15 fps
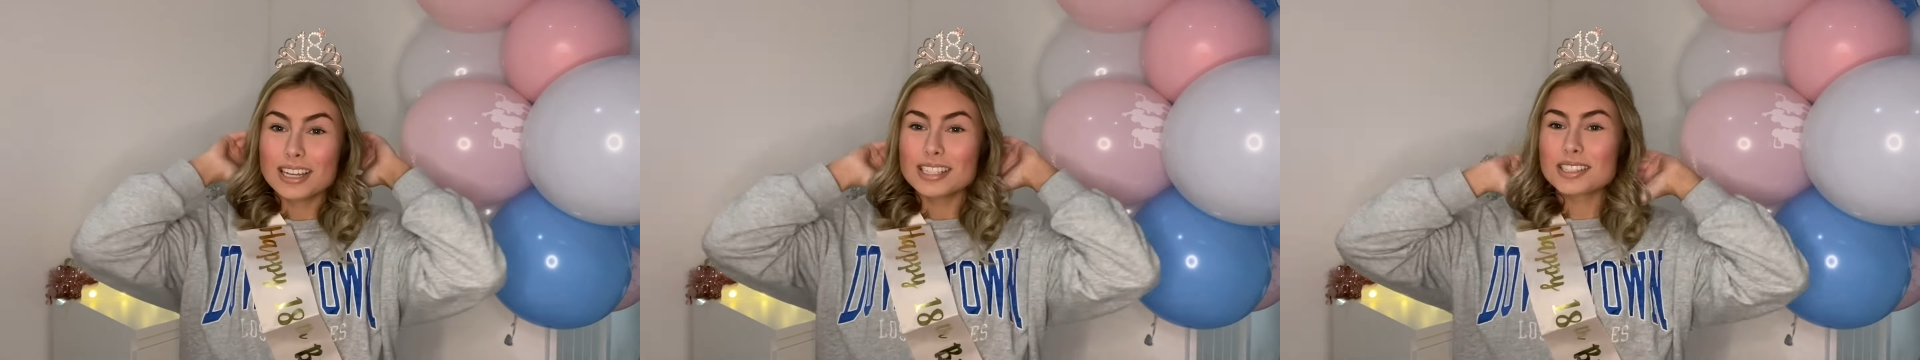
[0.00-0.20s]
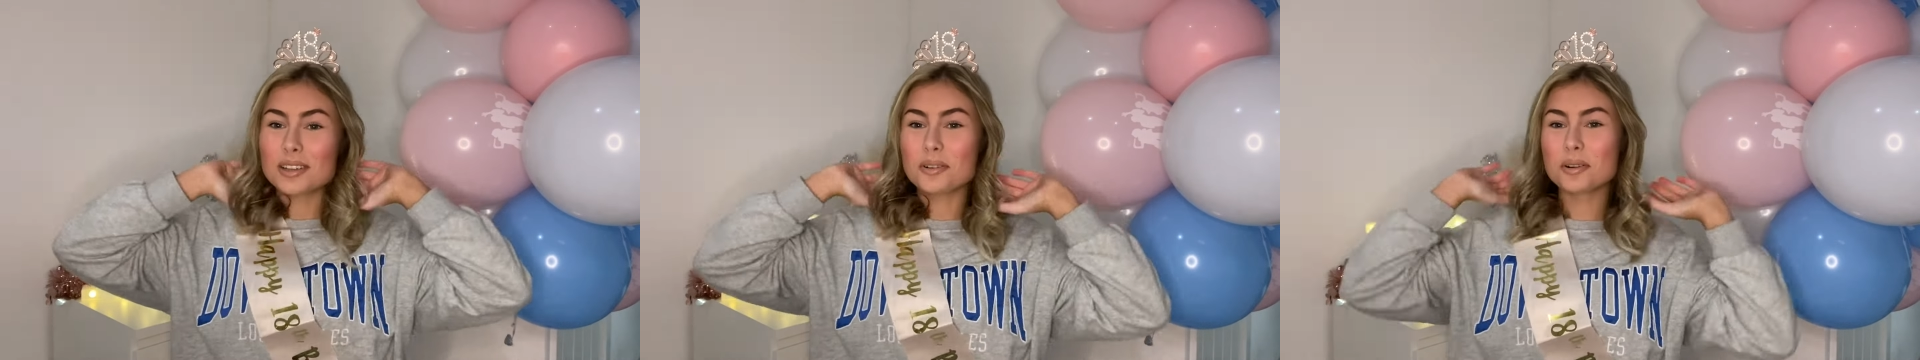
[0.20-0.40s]

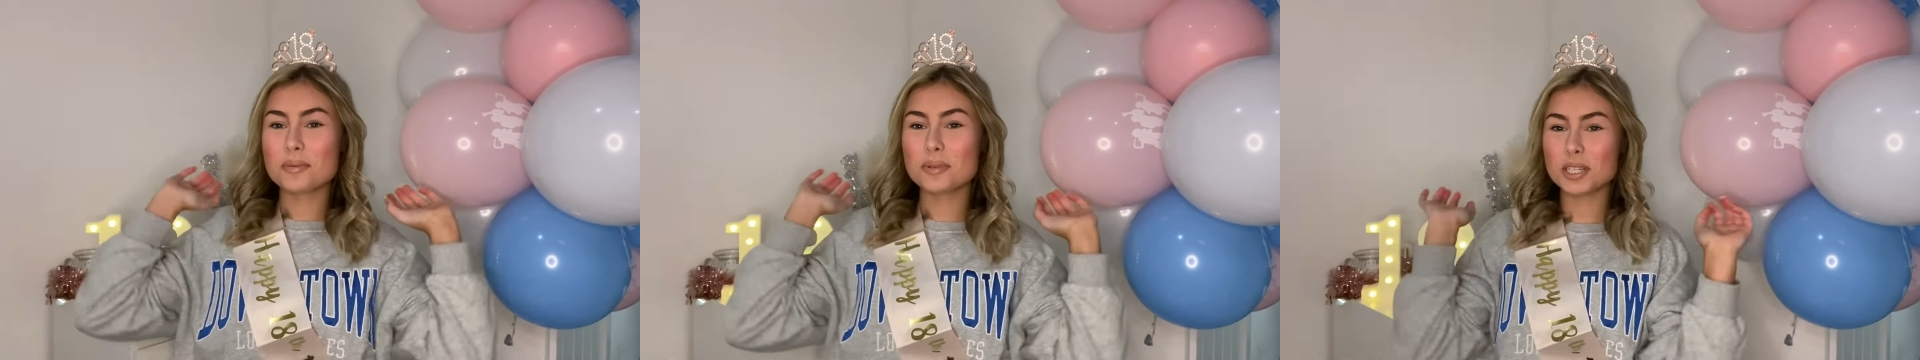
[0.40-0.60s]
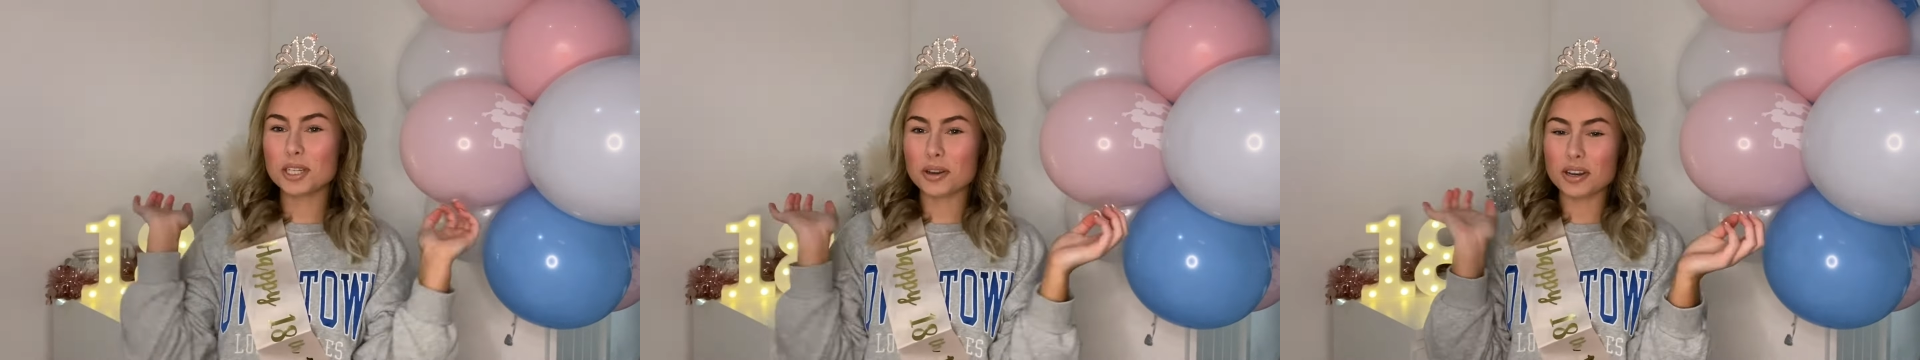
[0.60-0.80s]
So I'm going
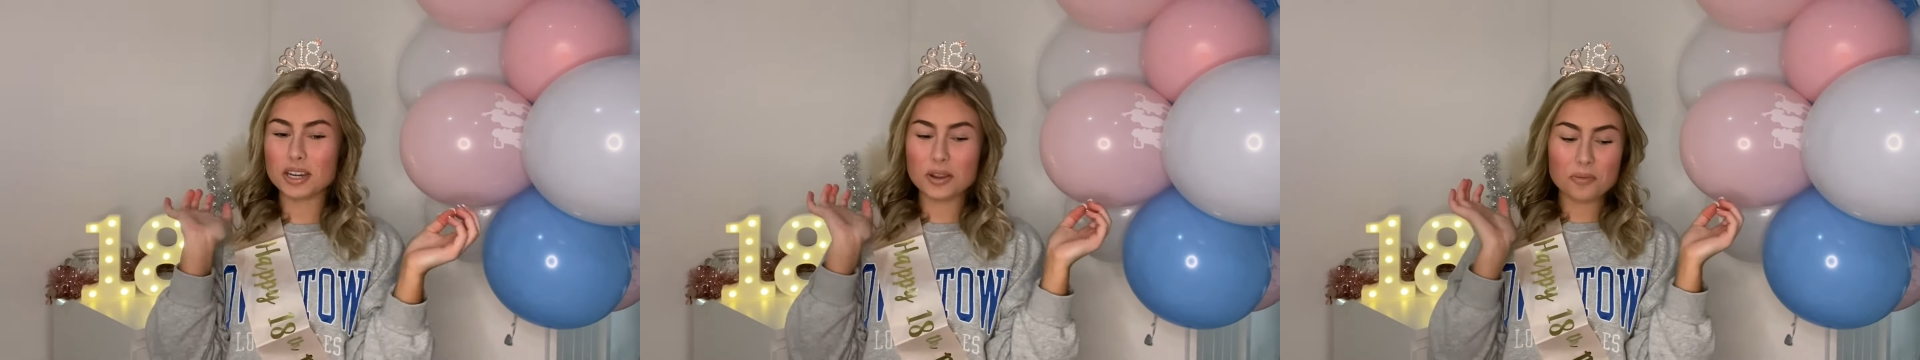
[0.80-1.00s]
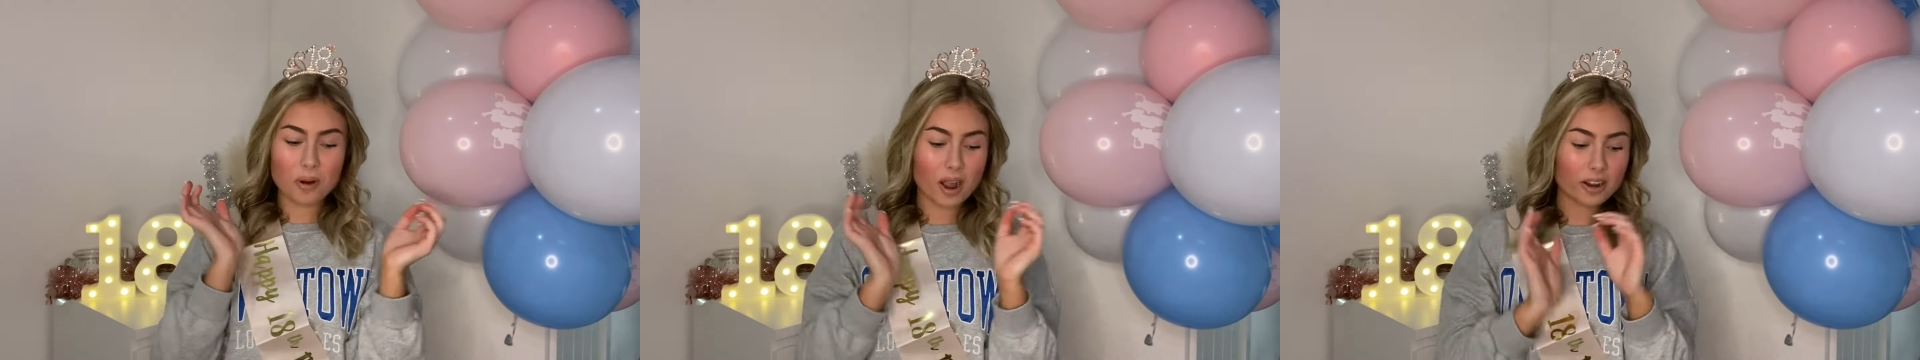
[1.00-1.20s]
to be showing
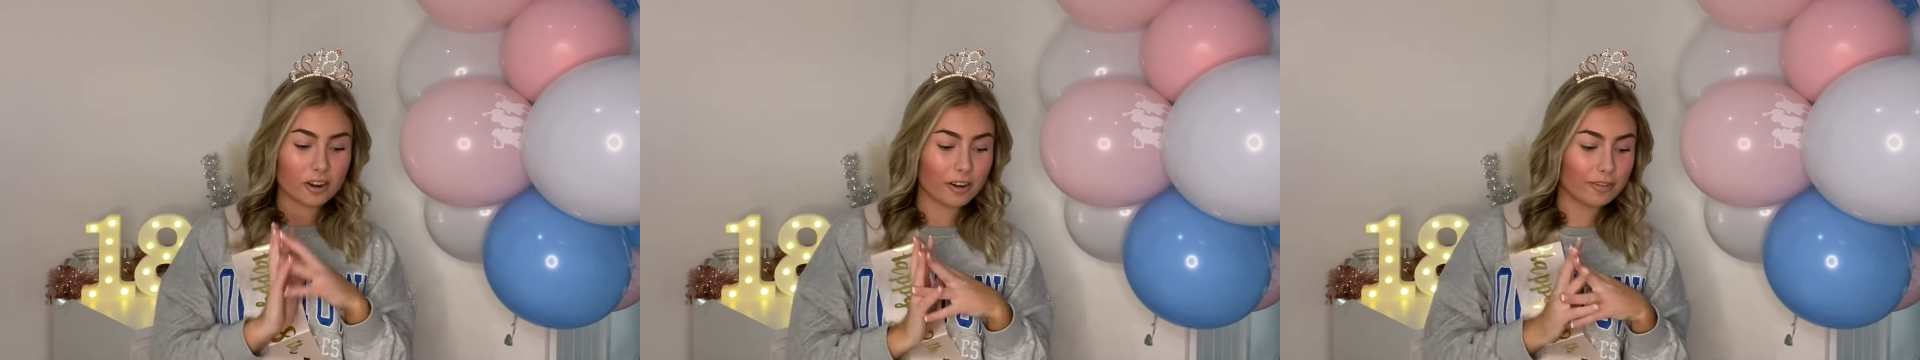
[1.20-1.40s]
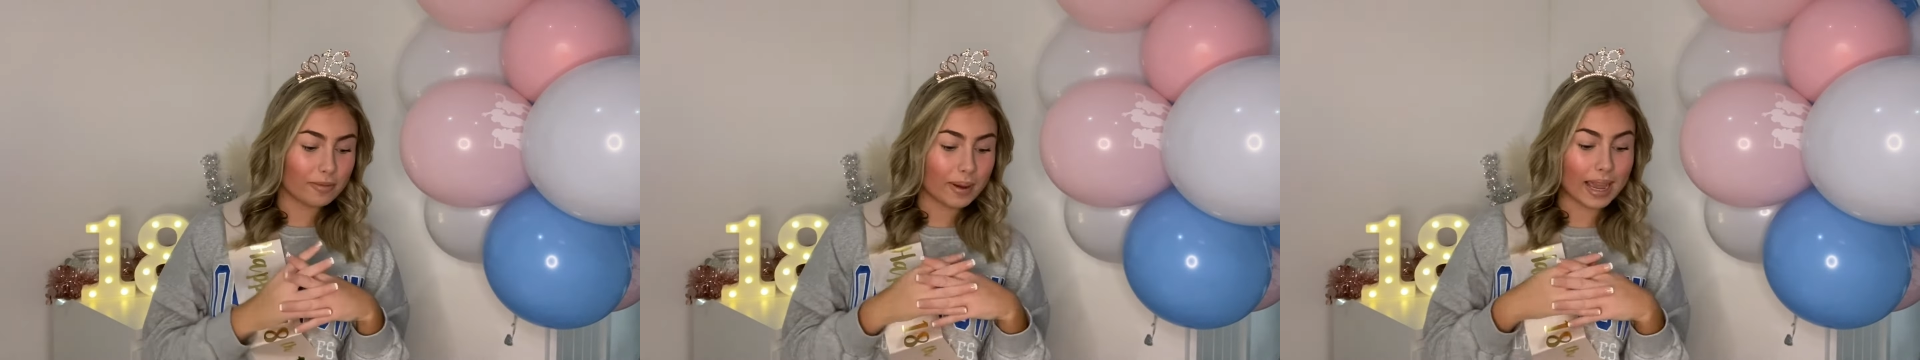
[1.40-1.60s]
you what I
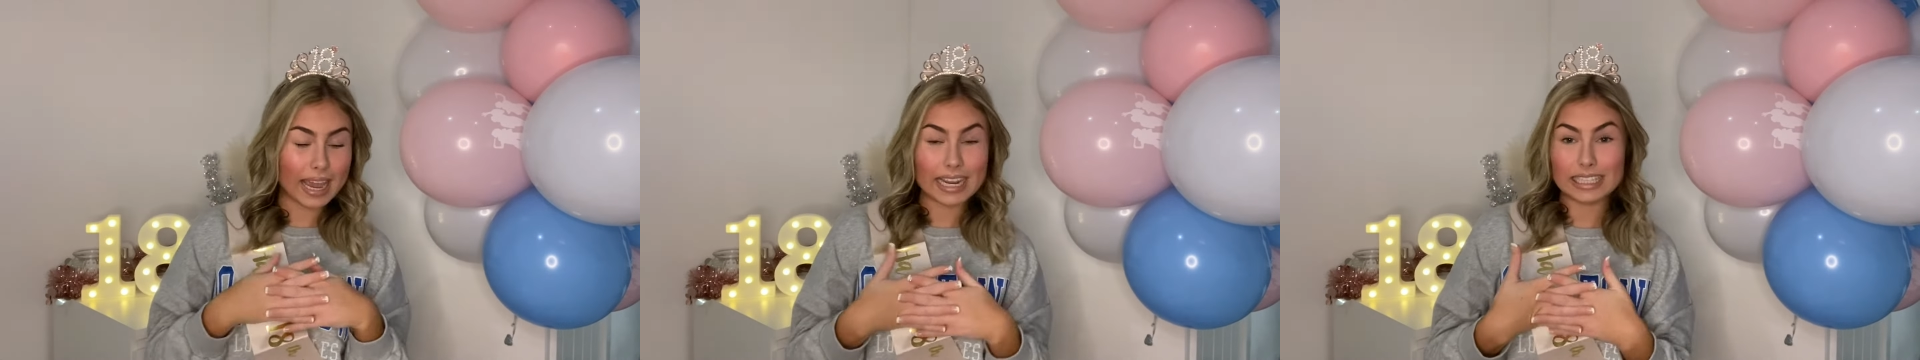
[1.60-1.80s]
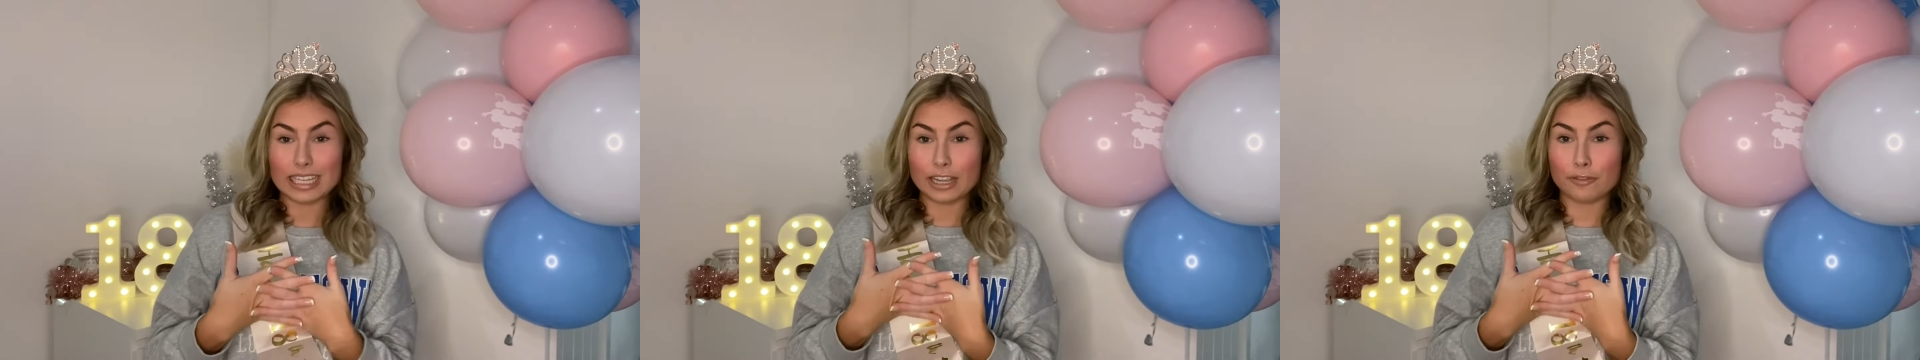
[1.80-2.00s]
got for my
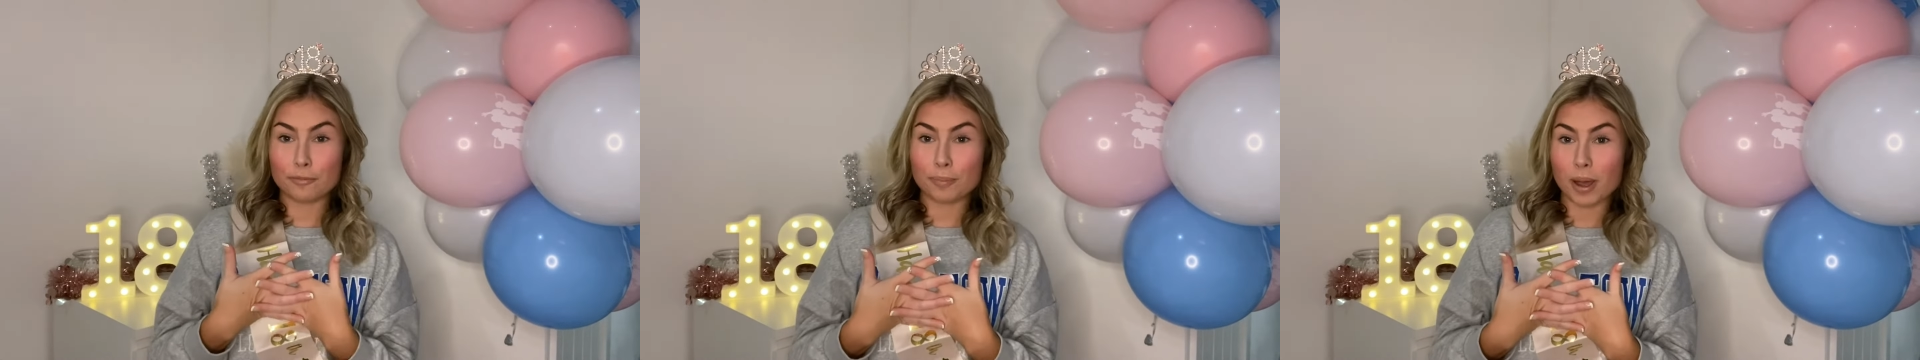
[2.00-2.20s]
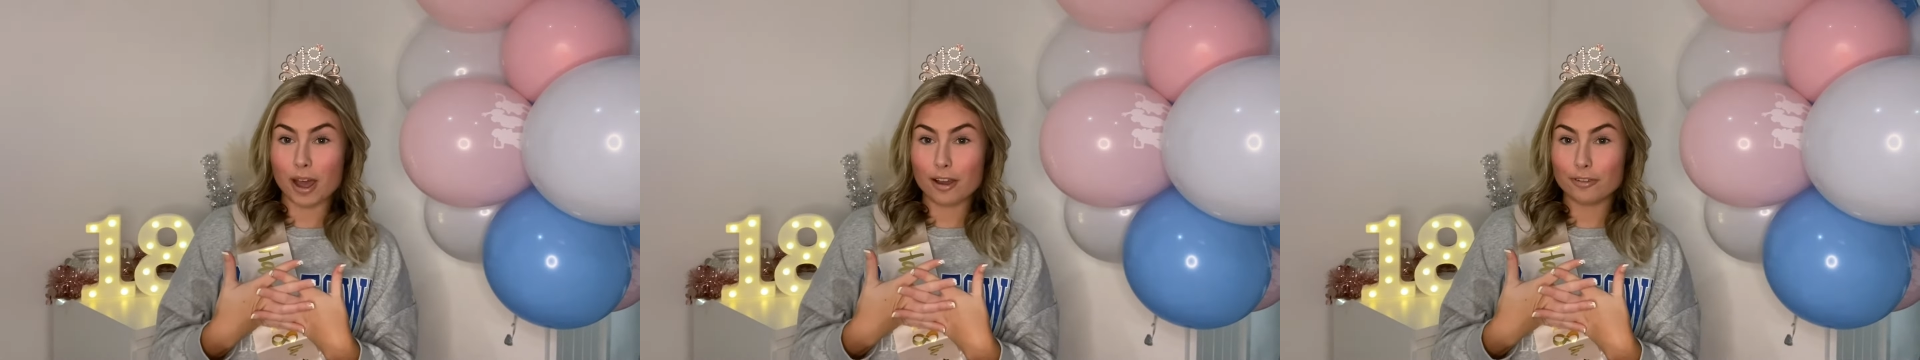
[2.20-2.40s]
18th
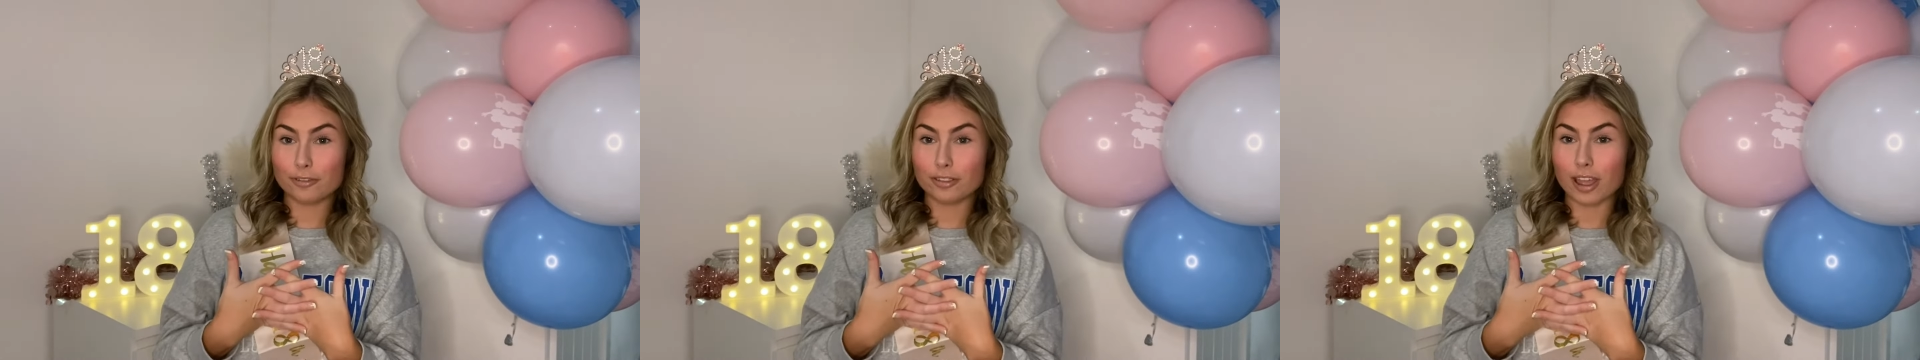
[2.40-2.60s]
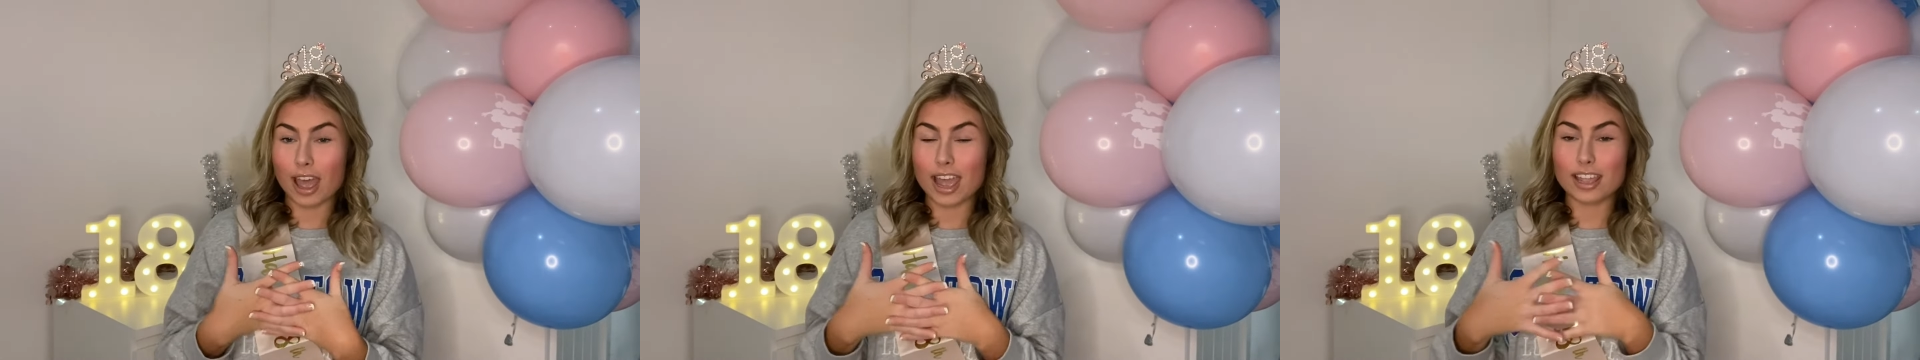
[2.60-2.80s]

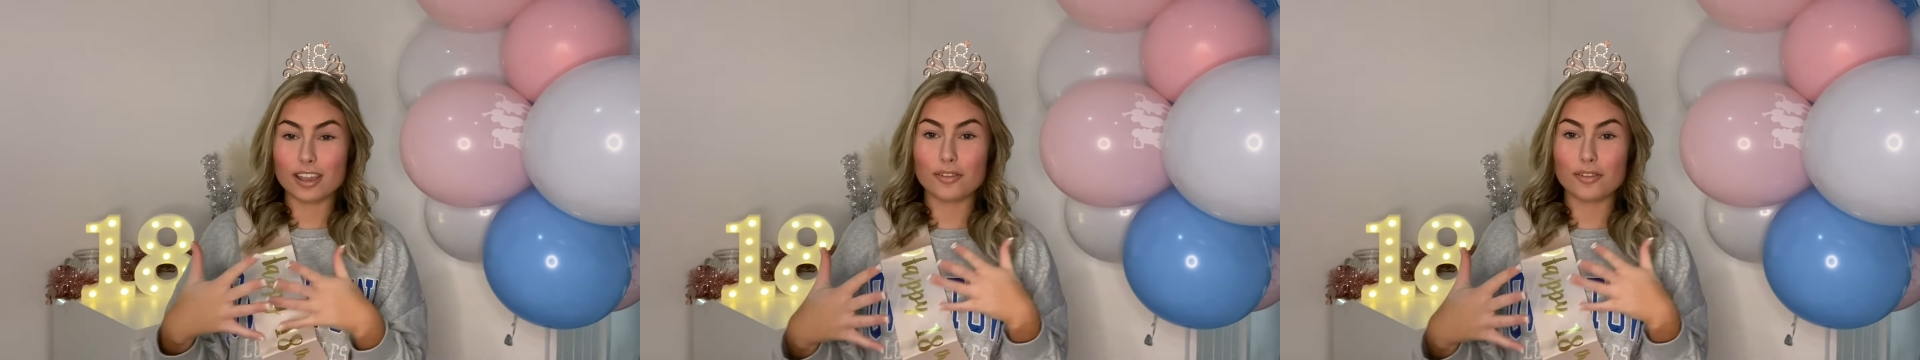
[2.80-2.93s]
birthday,